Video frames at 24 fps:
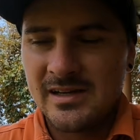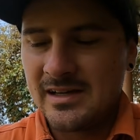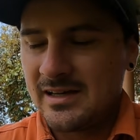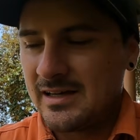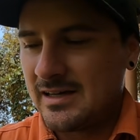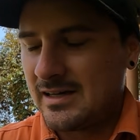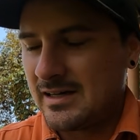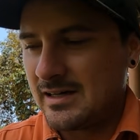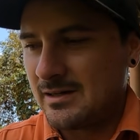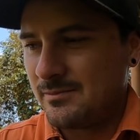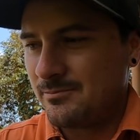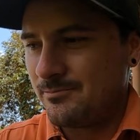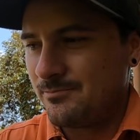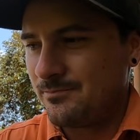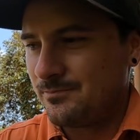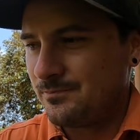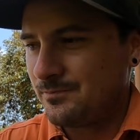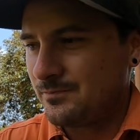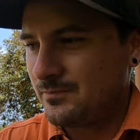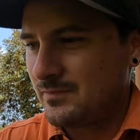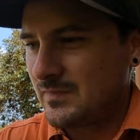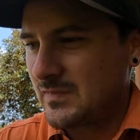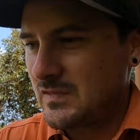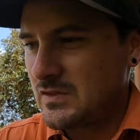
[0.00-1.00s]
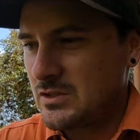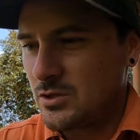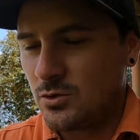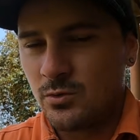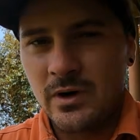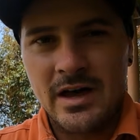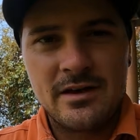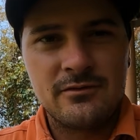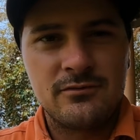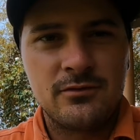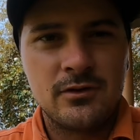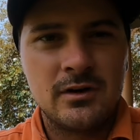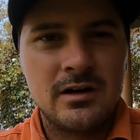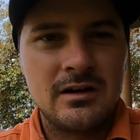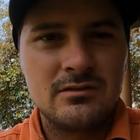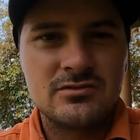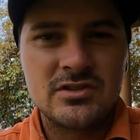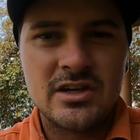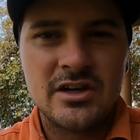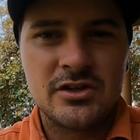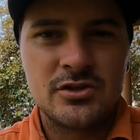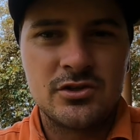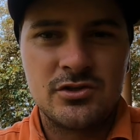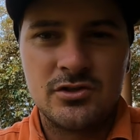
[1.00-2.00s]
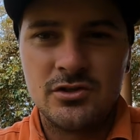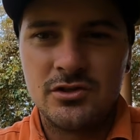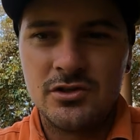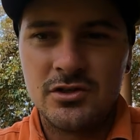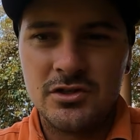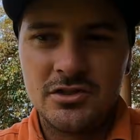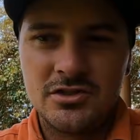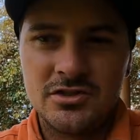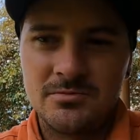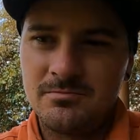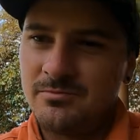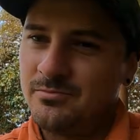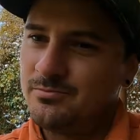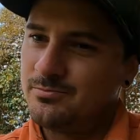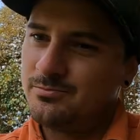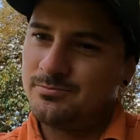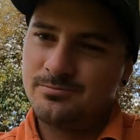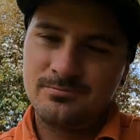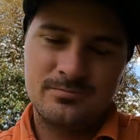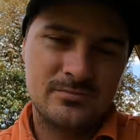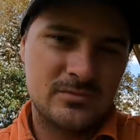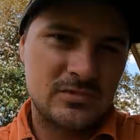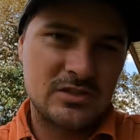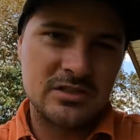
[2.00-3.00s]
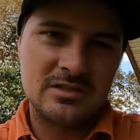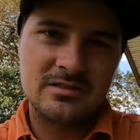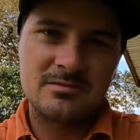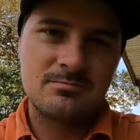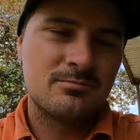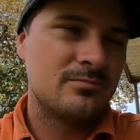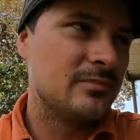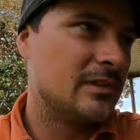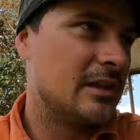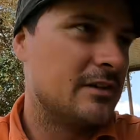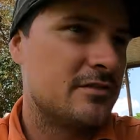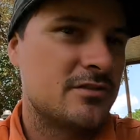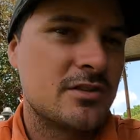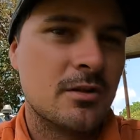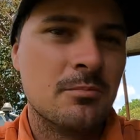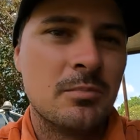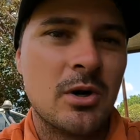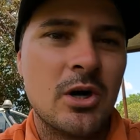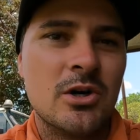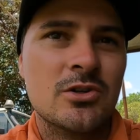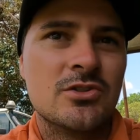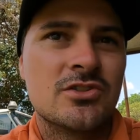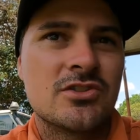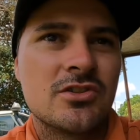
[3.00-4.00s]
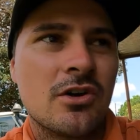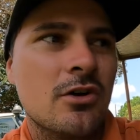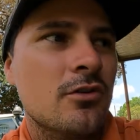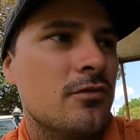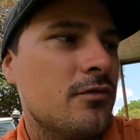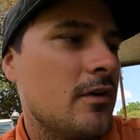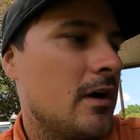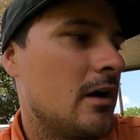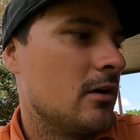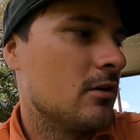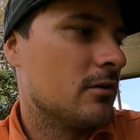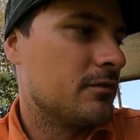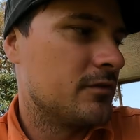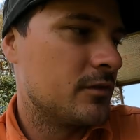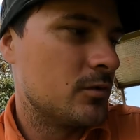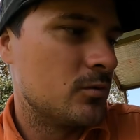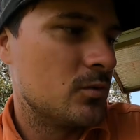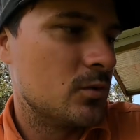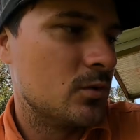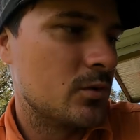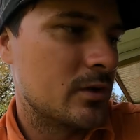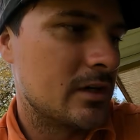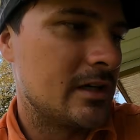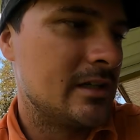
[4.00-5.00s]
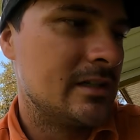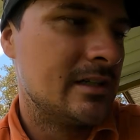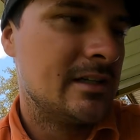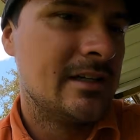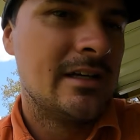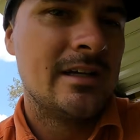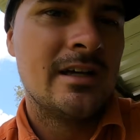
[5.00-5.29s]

285s are huge. It just lifts the boat so far off the water.